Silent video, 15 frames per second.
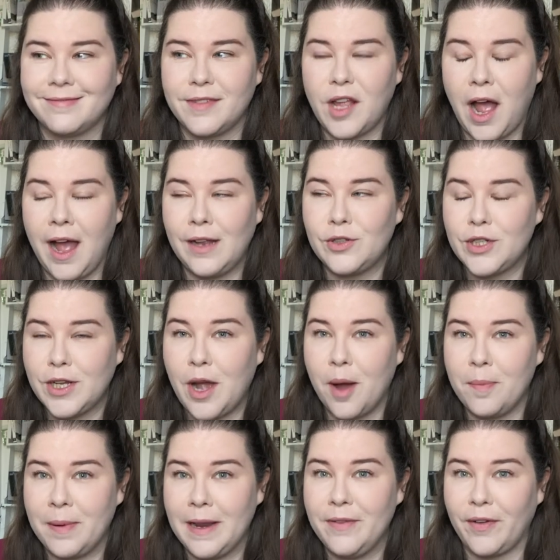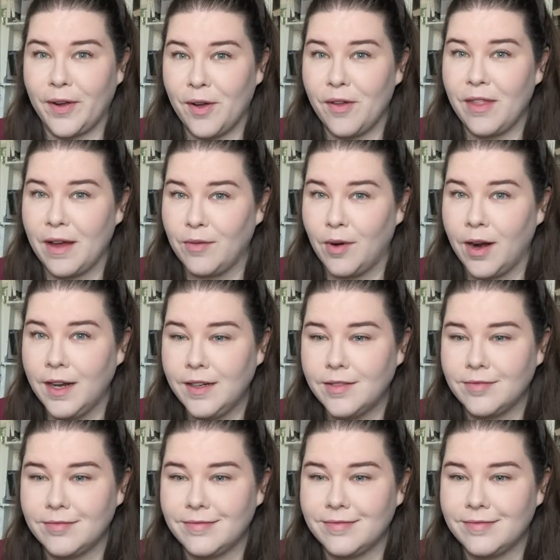I actually can't believe I got that right.